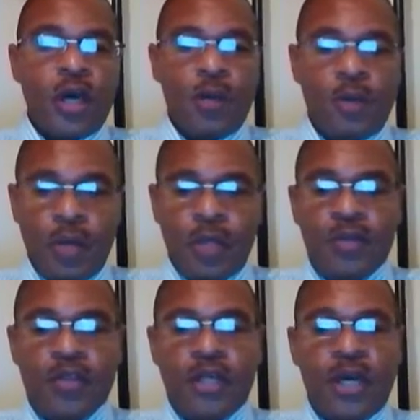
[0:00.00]
I'm going to make
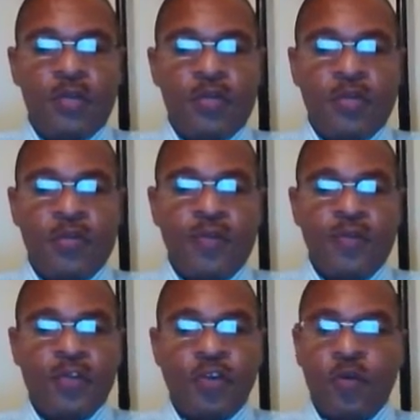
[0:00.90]
this happen.
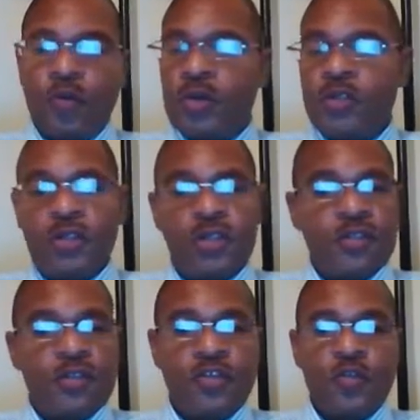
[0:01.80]
No one wants to
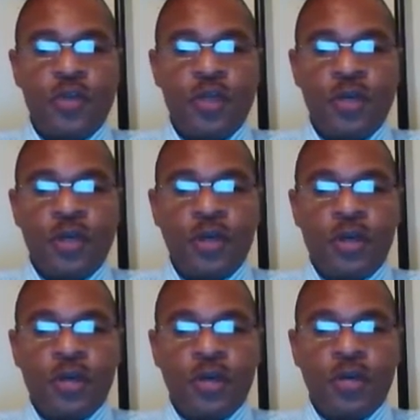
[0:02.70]
listen to me?
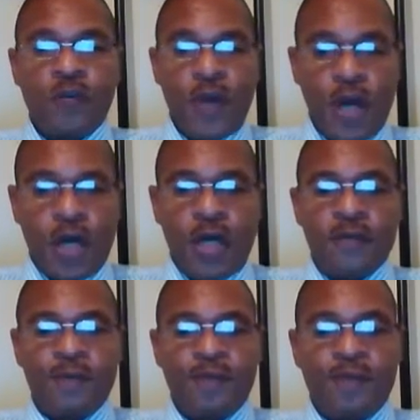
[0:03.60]
Fine.
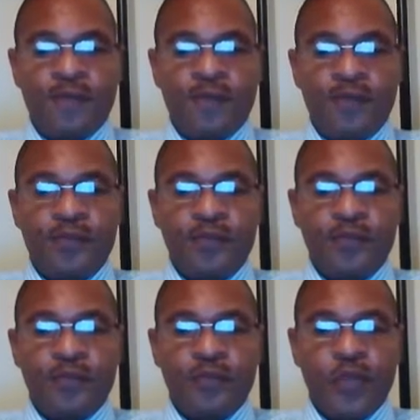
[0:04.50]

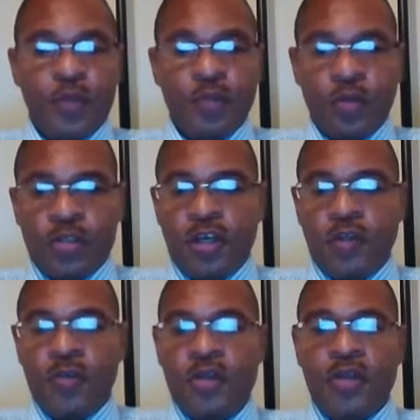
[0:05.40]
People want to
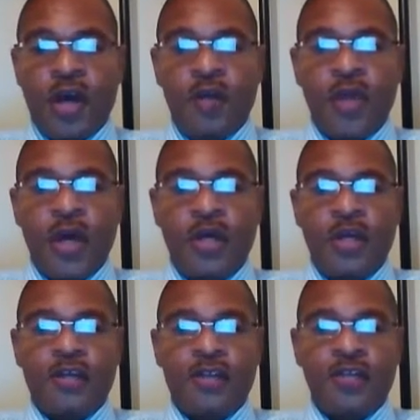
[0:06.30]
tell me that I'm not
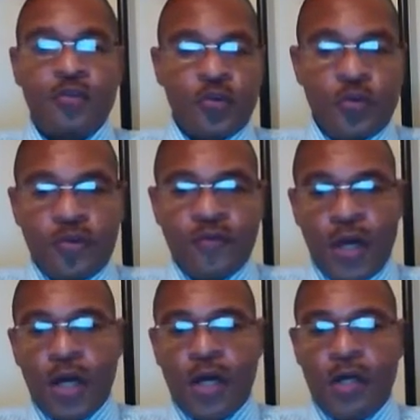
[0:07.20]
the truth?
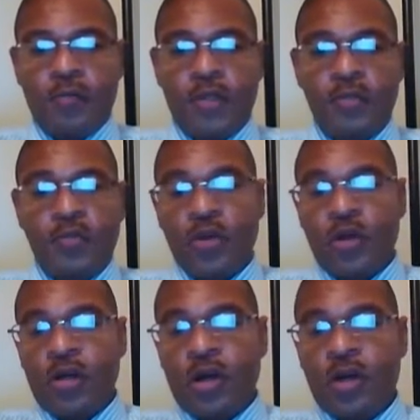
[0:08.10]
Fine. People
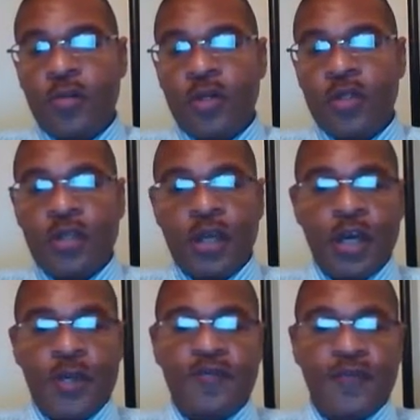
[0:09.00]
want to call me a
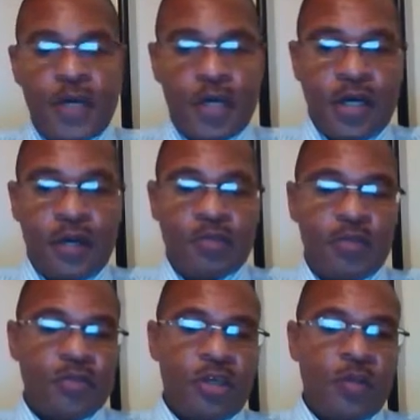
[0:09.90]
scam? Fine.
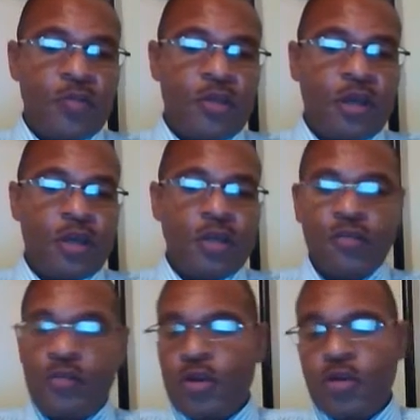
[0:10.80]
People tell me that,
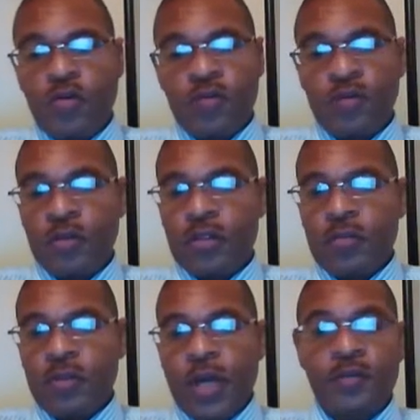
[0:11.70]
no.
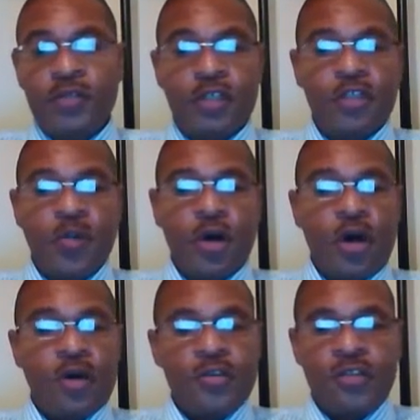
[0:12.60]
Madam C.J.
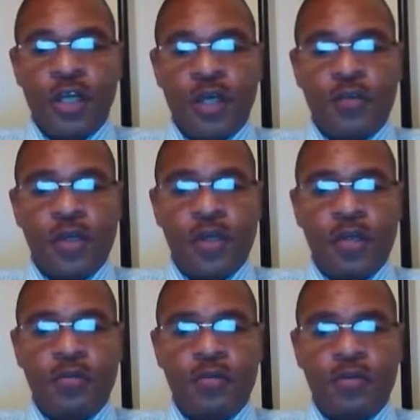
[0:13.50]
Walker, same
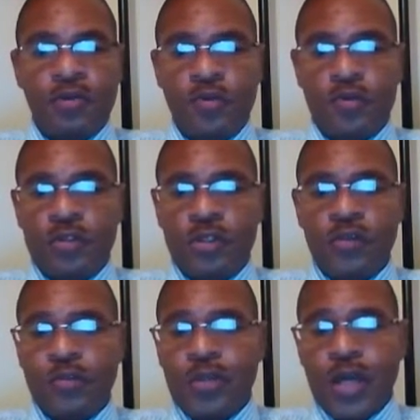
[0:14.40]
thing. Shoot, she
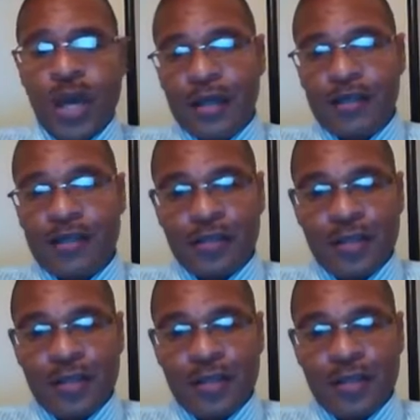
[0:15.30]
was black.